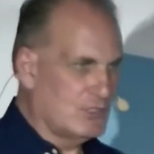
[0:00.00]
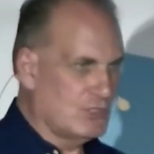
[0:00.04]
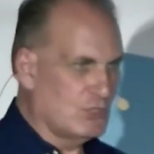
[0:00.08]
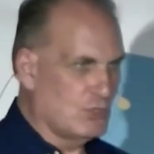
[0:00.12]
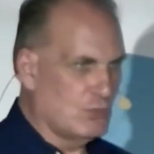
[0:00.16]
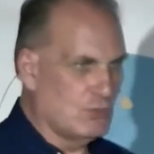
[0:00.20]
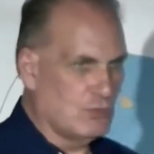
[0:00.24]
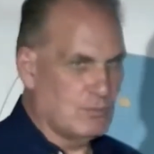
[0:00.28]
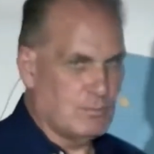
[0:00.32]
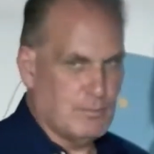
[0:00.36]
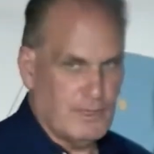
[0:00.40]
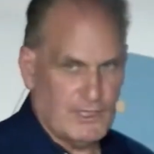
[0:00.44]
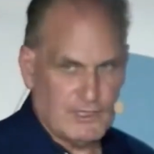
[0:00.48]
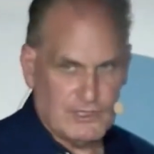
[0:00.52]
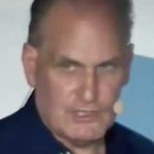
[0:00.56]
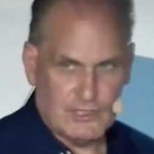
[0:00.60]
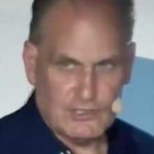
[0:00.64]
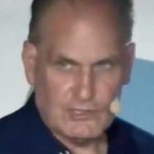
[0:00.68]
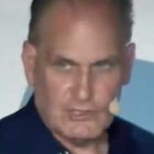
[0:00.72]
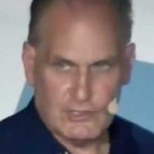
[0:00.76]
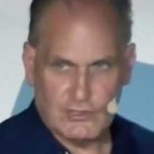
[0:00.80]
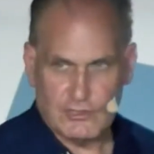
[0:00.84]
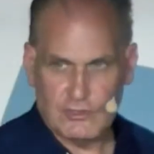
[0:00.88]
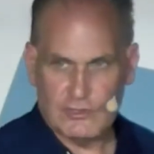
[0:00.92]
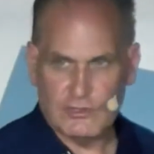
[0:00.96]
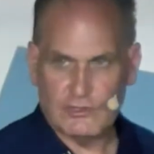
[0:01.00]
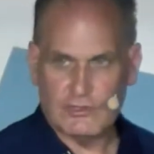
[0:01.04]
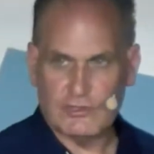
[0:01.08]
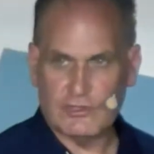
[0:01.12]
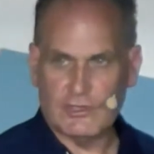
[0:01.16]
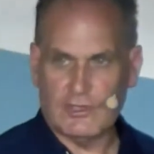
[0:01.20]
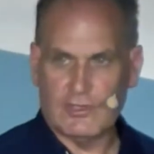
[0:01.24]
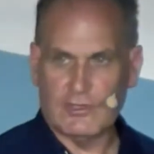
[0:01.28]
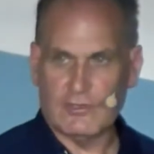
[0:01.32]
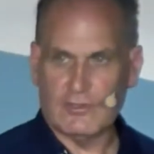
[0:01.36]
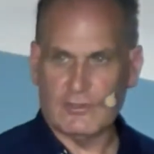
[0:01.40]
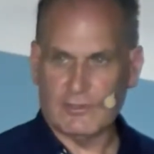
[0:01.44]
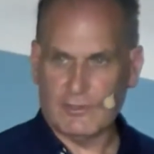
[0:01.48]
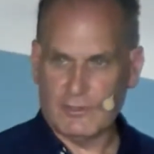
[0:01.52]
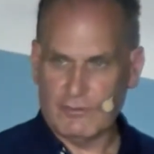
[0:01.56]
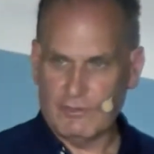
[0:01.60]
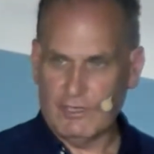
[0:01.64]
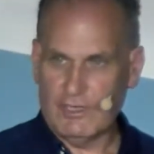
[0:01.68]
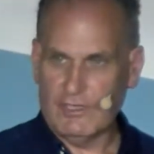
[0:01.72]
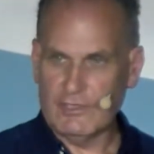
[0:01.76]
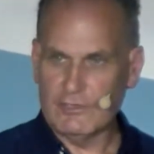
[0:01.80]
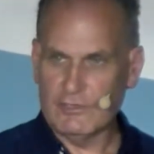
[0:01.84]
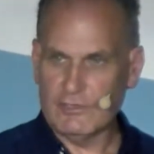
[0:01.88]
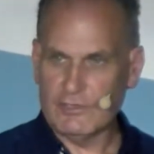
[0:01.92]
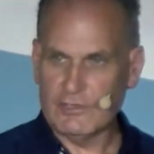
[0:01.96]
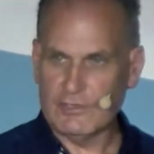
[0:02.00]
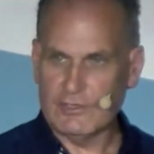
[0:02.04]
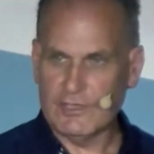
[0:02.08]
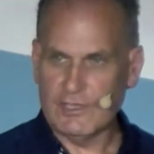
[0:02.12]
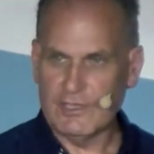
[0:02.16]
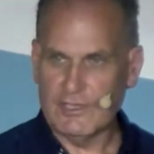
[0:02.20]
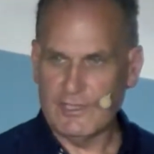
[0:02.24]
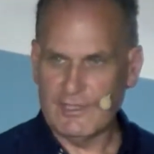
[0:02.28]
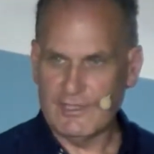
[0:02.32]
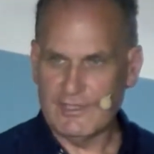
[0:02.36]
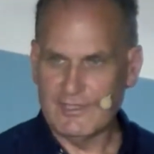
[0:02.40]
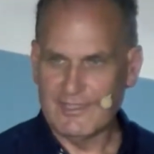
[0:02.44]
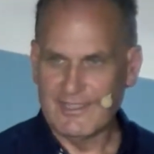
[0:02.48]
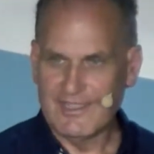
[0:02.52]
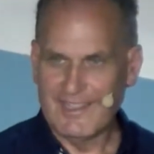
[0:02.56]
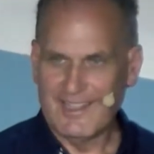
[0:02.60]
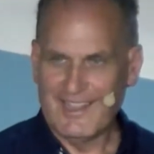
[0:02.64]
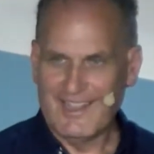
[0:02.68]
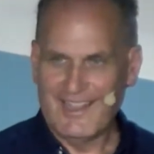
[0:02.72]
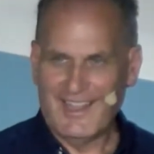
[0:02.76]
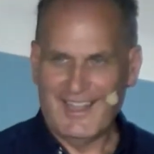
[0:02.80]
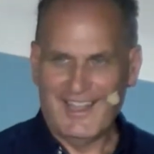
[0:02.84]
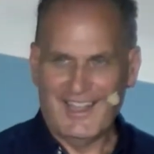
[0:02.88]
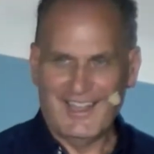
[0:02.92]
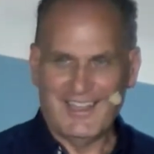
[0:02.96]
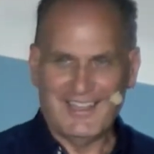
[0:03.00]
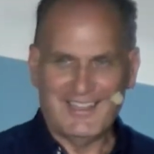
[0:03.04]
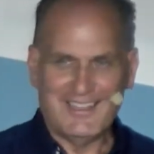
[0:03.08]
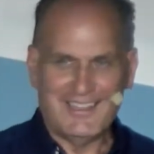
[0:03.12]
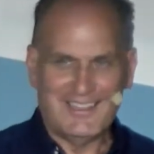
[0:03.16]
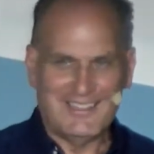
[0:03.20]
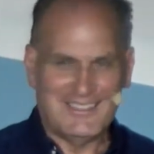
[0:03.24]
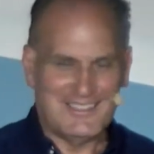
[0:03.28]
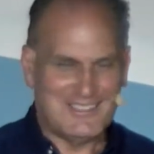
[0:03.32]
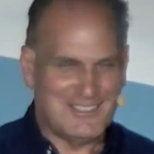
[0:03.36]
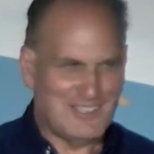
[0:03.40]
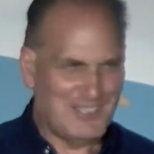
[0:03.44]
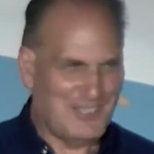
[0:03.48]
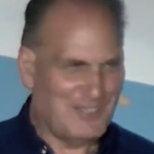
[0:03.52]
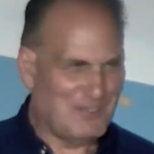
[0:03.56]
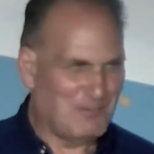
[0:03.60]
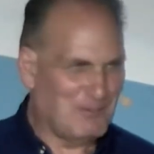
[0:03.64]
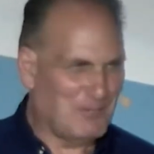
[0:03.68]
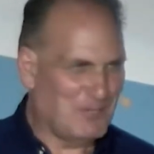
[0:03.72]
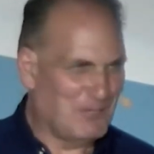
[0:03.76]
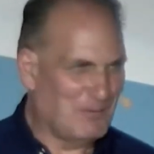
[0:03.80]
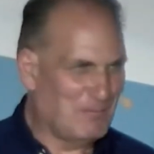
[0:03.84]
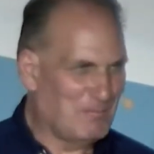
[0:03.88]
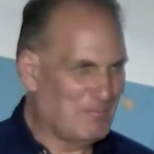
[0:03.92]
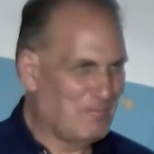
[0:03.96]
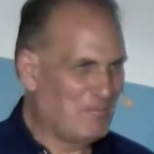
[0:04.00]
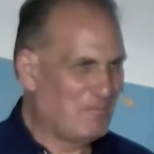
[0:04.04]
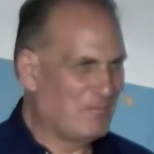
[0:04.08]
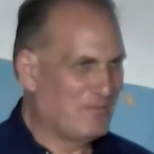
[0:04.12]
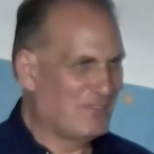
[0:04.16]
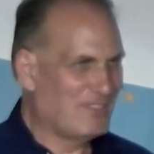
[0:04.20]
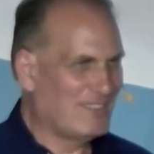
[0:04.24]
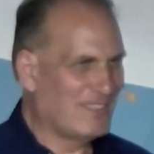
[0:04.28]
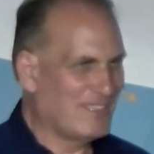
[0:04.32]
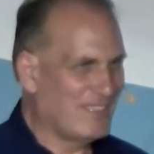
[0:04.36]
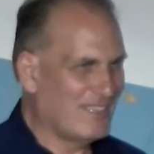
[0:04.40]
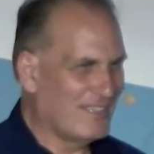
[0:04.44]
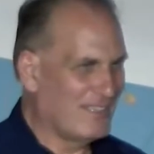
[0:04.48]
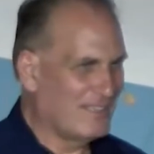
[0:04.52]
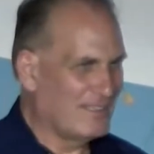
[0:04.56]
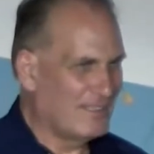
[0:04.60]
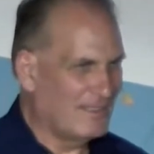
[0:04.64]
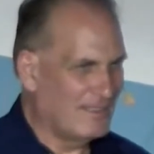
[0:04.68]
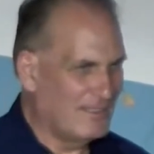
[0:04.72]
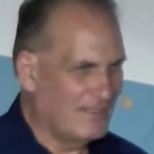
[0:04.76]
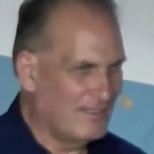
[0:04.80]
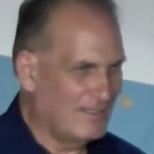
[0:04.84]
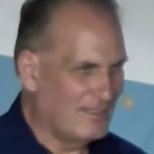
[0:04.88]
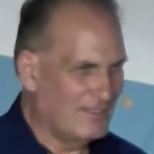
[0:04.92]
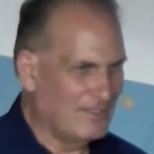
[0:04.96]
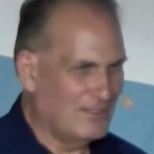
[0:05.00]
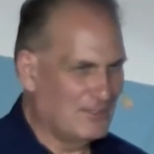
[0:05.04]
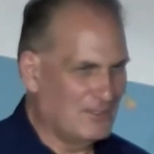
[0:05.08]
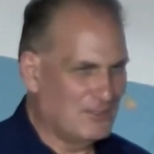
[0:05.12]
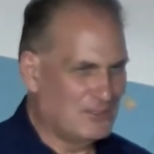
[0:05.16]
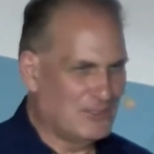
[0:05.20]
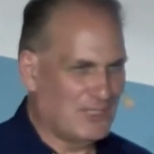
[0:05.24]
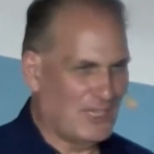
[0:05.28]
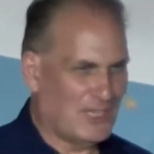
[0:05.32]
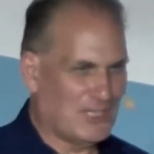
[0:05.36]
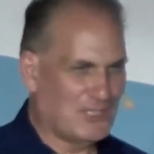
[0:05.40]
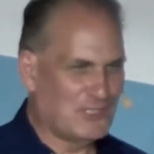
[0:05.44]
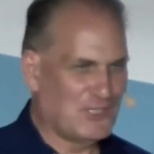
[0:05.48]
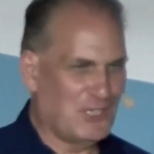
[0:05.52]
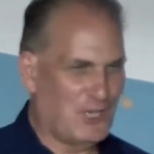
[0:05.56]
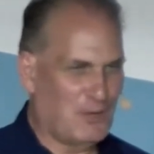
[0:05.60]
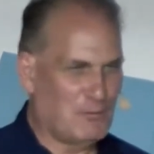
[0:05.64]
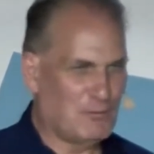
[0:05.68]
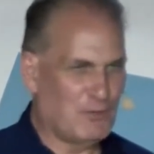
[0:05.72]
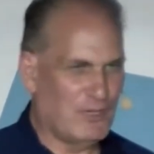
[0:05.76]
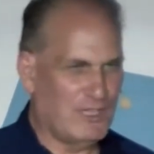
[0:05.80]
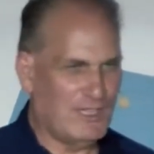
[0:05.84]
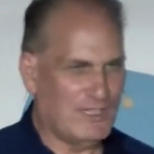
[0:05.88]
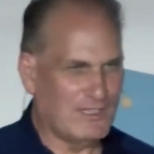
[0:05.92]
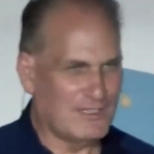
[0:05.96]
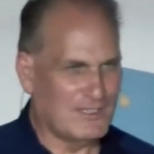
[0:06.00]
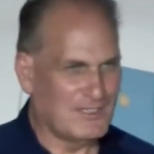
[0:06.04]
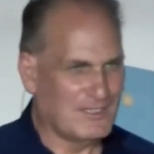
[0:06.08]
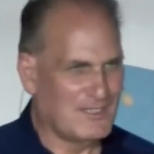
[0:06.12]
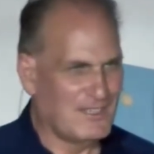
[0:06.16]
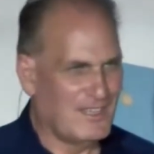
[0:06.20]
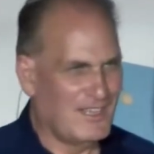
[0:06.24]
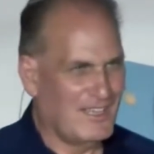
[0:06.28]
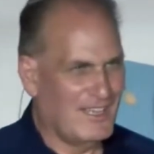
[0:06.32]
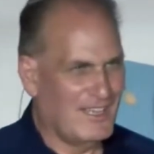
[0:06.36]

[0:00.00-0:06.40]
it's a good message because, Karina, you're still here. So second time round.